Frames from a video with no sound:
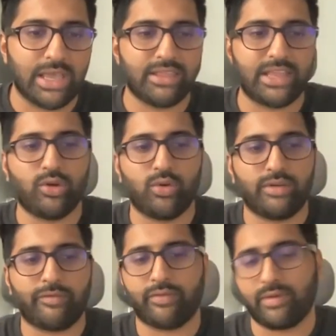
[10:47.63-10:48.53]
They do
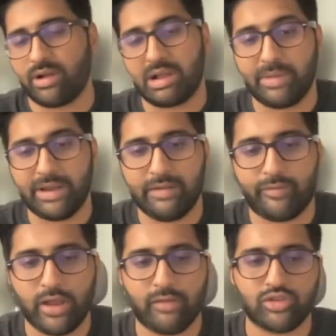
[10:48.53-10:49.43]
it completely
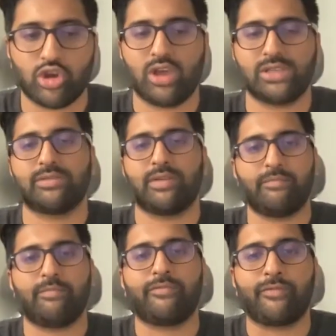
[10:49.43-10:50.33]
free of choice
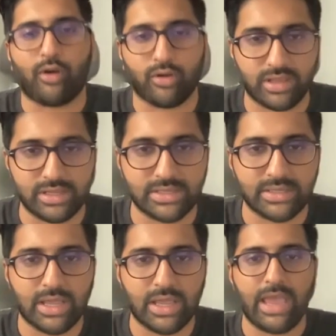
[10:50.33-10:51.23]
and for
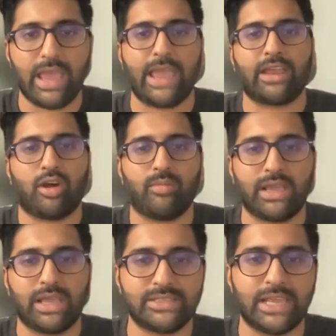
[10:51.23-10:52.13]
this
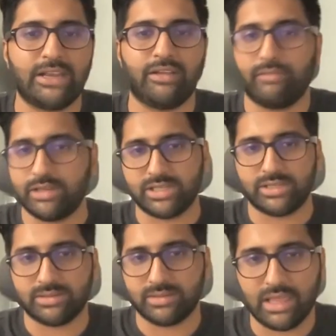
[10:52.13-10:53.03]
economic incentive, which
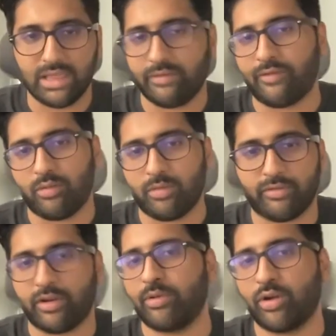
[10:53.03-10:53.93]
is in the form of
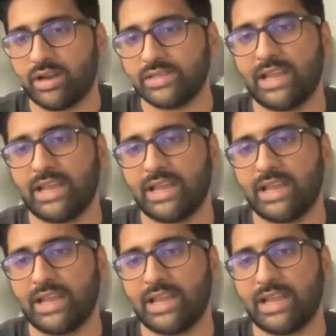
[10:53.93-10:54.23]
cryptocurrency.